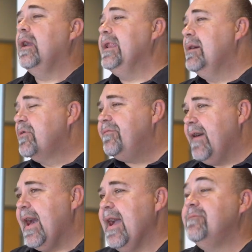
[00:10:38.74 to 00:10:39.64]
And number
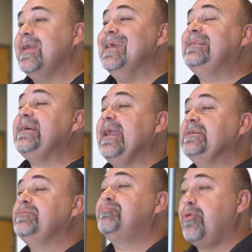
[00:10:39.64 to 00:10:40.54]
five, it
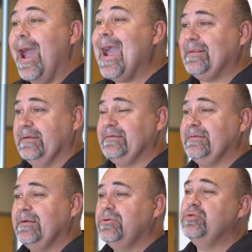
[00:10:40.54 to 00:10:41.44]
takes
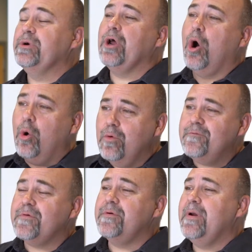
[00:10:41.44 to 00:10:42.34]
practice. Do it
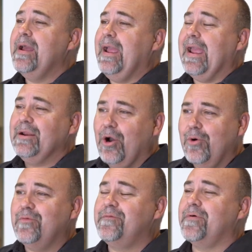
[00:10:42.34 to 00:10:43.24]
over and
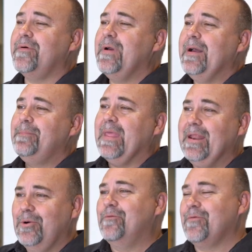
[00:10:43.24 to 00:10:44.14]
over
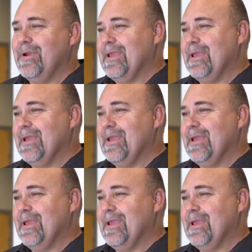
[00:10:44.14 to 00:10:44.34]
and over